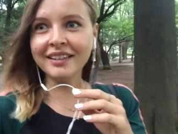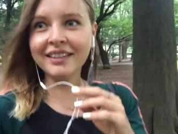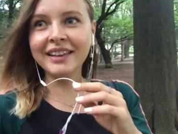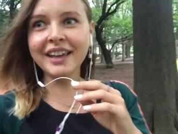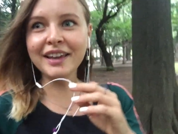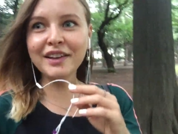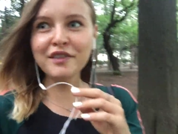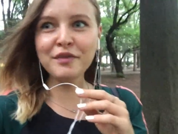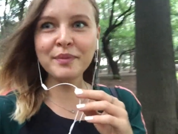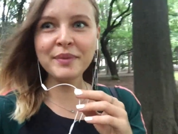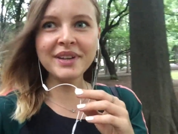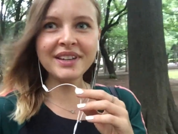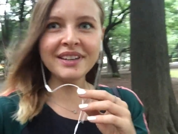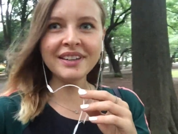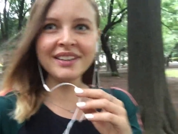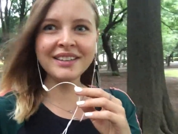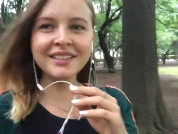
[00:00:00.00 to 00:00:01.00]
gave
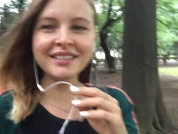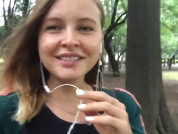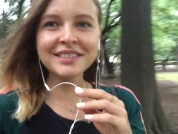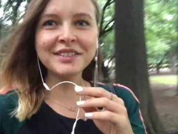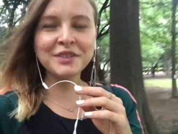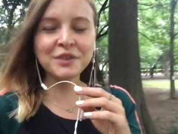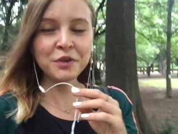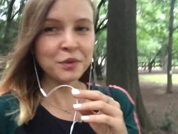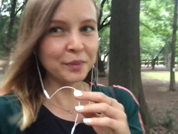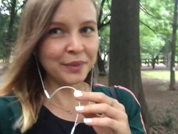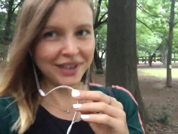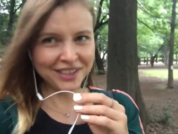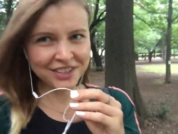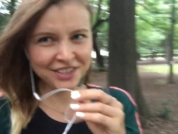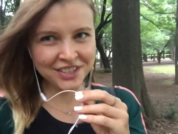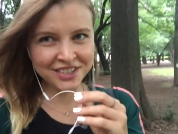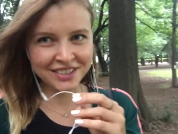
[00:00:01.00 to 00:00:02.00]
me so
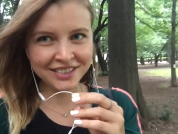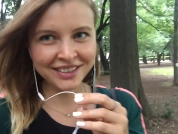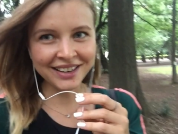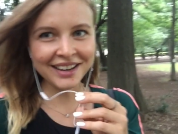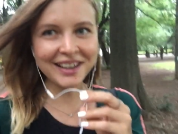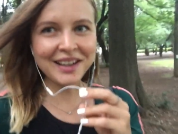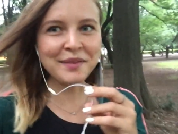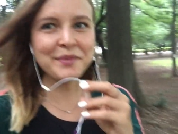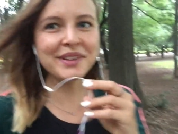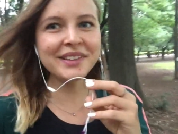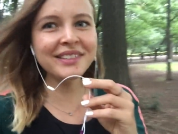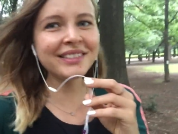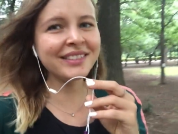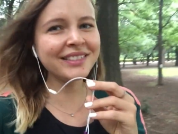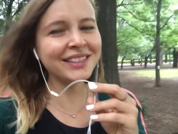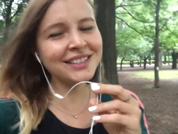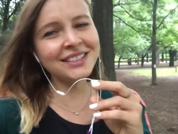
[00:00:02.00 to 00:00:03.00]
much. I
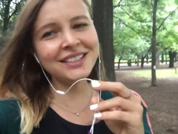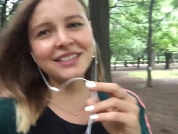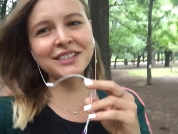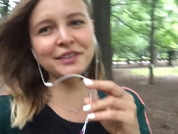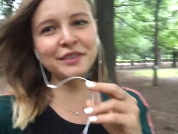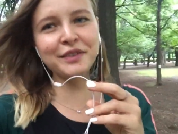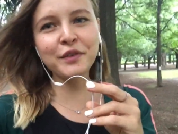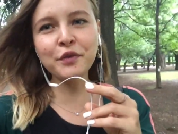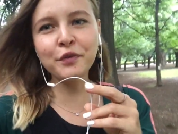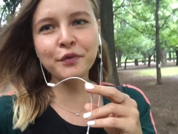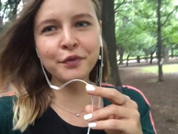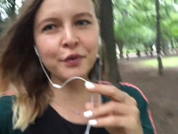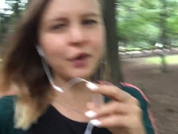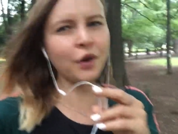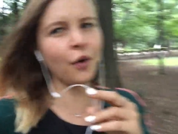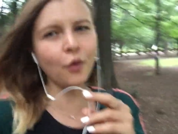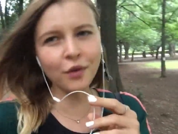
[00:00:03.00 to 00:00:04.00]
mean, of
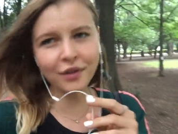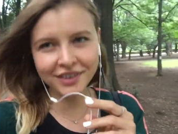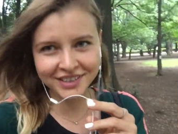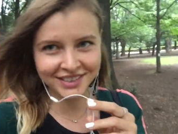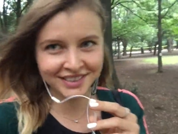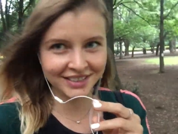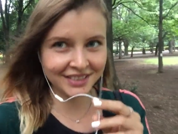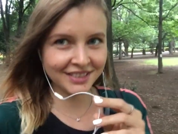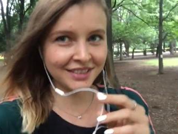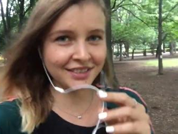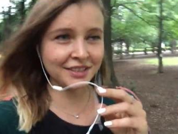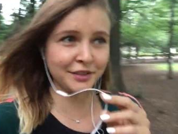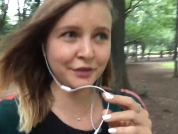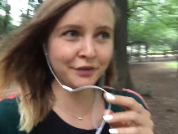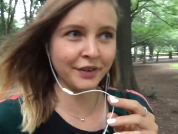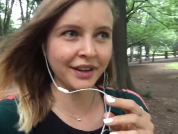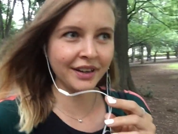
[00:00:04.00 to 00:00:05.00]
course this is
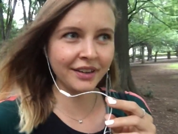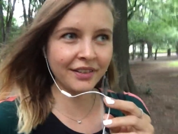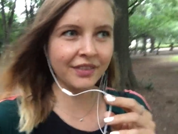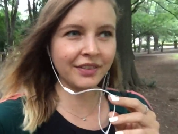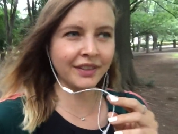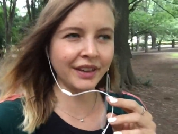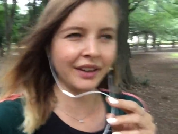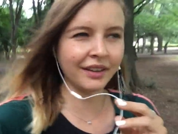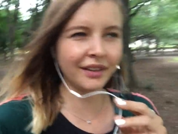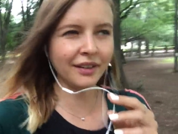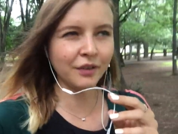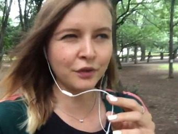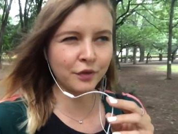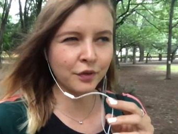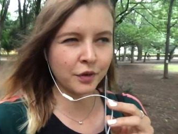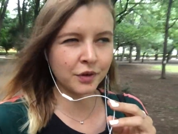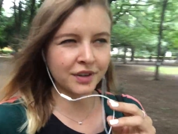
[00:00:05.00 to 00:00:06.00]
a funny thing,
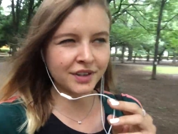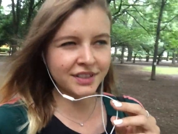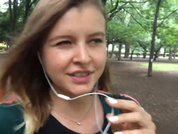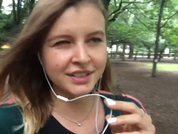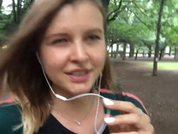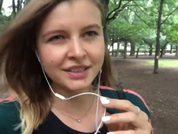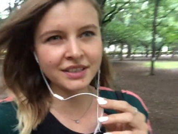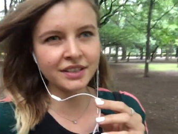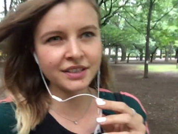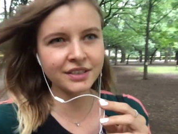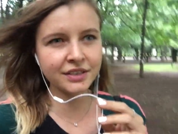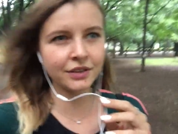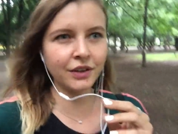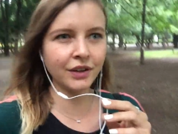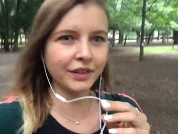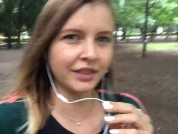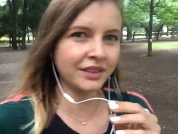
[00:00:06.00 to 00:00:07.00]
of course this is
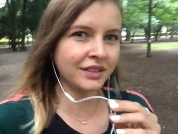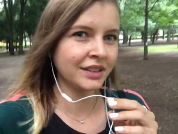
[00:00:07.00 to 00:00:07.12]
not